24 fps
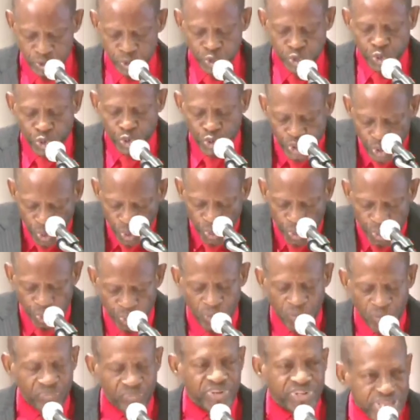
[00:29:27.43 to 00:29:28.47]
to
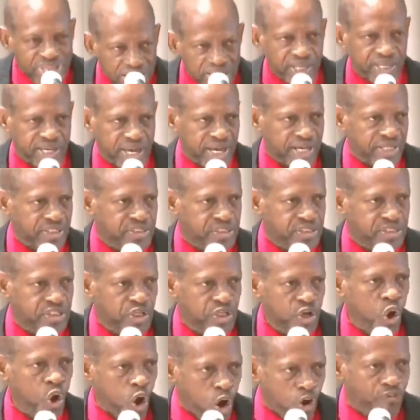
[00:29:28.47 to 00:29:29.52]
you, the
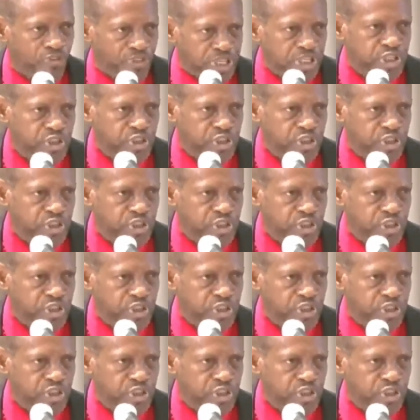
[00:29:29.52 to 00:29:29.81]
delegates of this